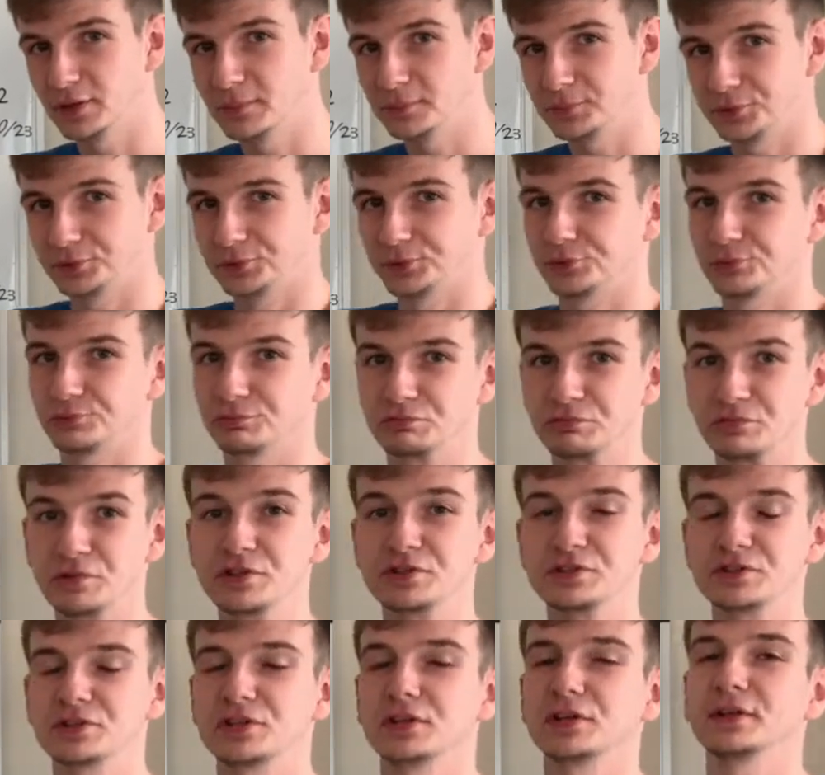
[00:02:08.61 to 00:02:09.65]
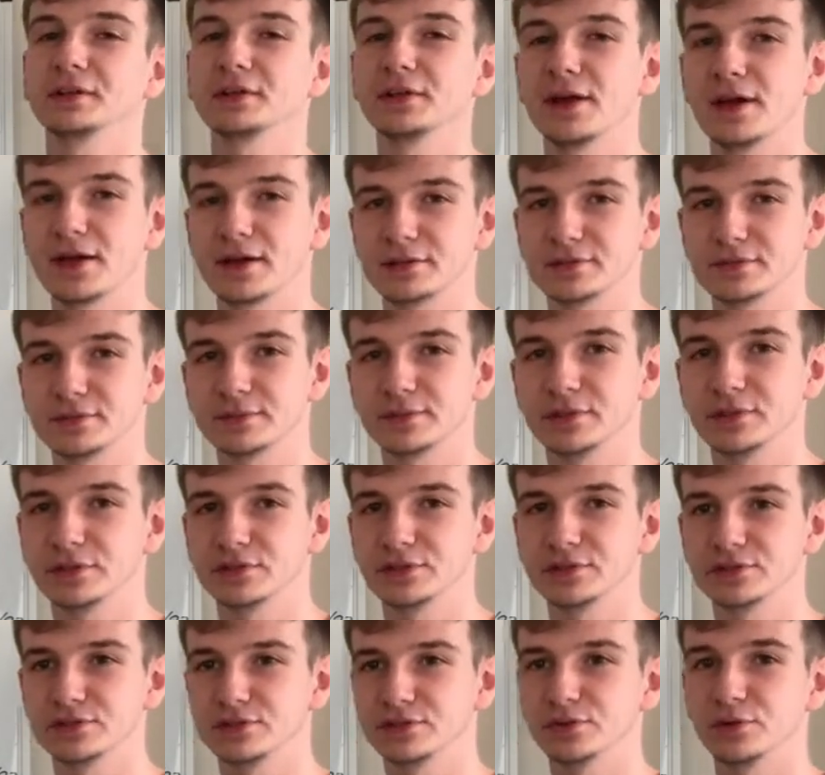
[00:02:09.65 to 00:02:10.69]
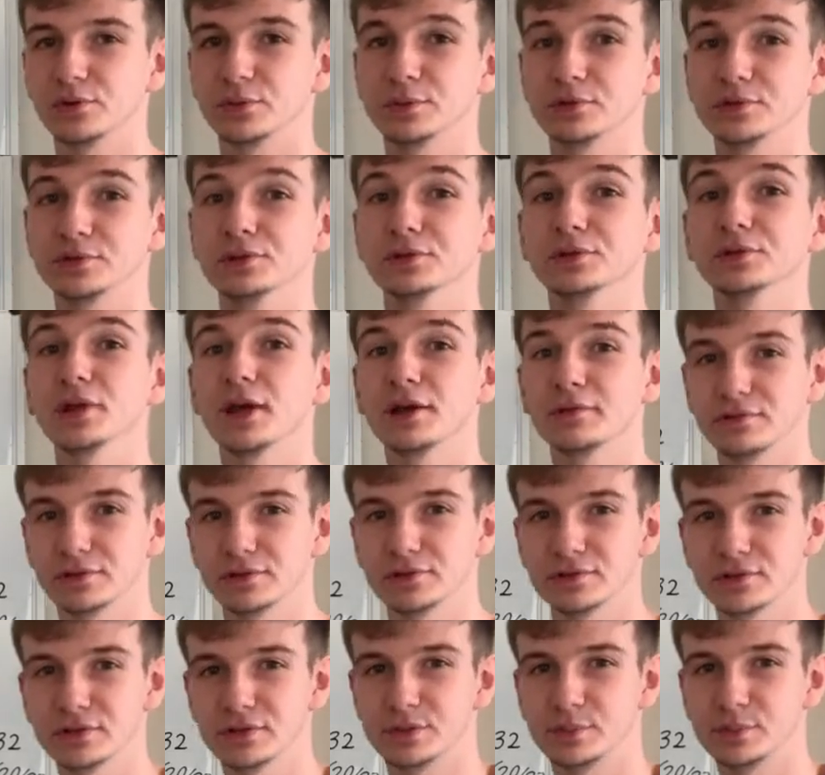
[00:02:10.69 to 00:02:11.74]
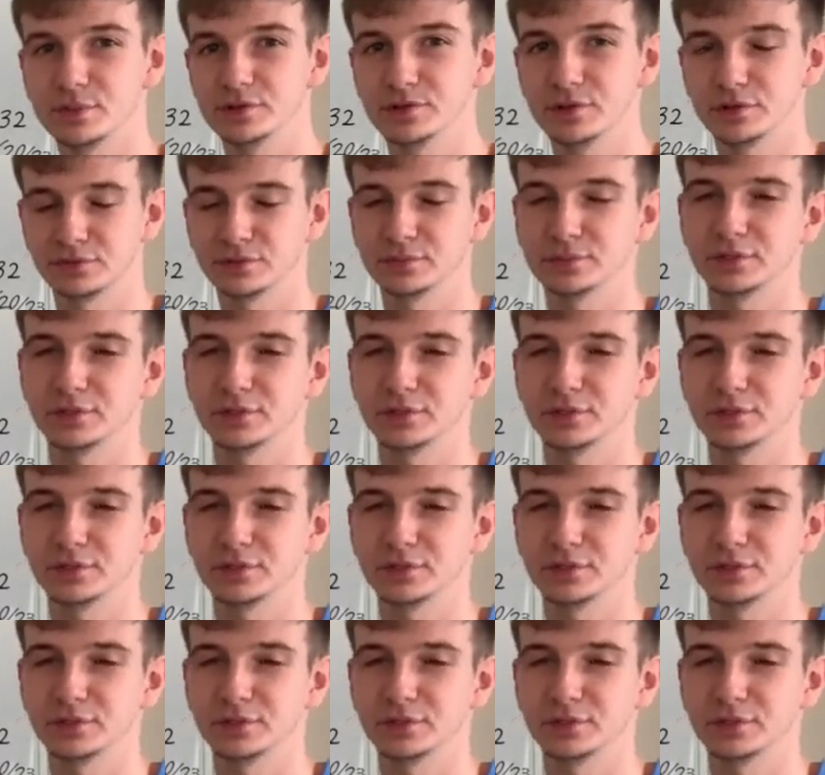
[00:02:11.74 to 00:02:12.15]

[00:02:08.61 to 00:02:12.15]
but you're risking less because you're leveraged into position,